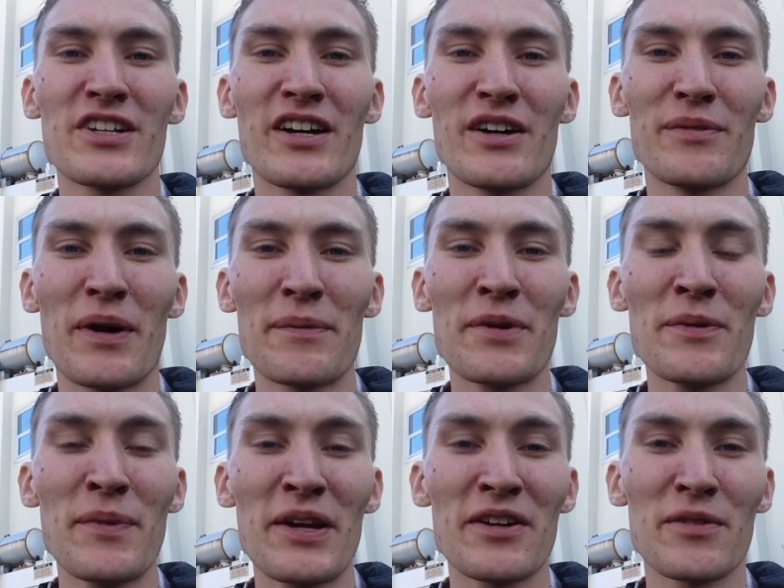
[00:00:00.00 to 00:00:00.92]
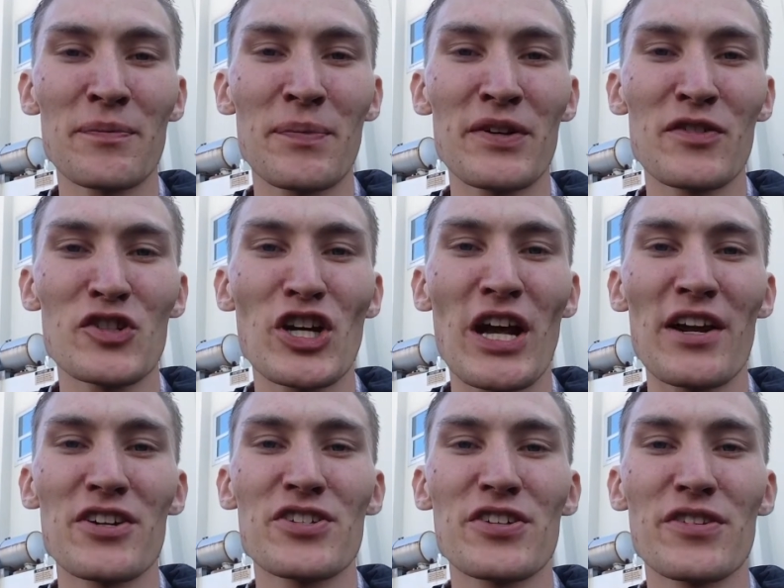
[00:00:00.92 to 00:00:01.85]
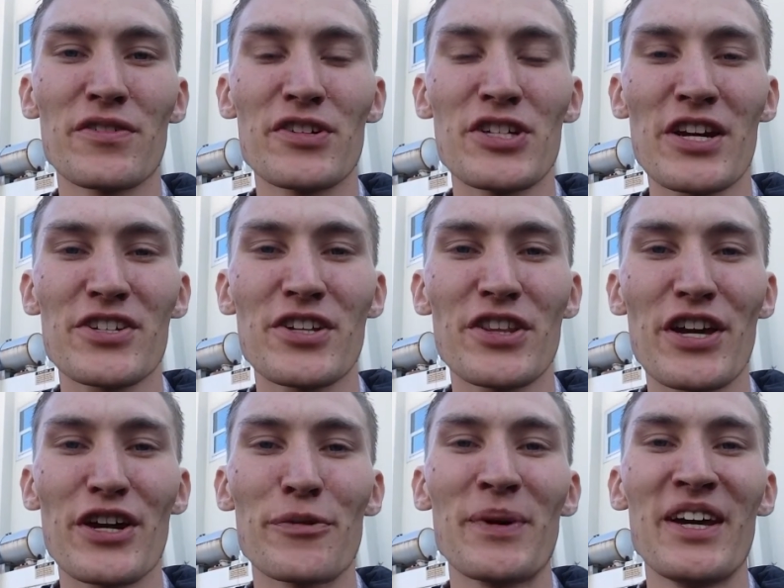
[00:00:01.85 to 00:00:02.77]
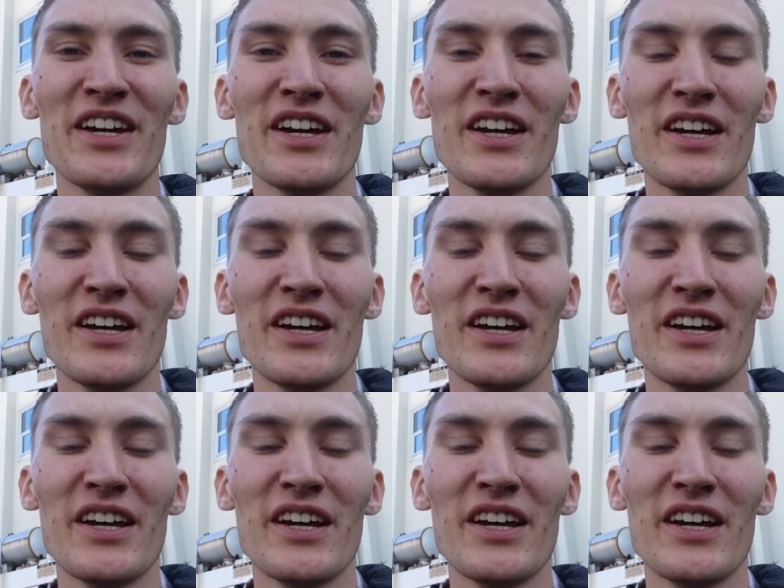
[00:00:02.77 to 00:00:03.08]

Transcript: I'm going to make a bit of a change to the rejection therapy.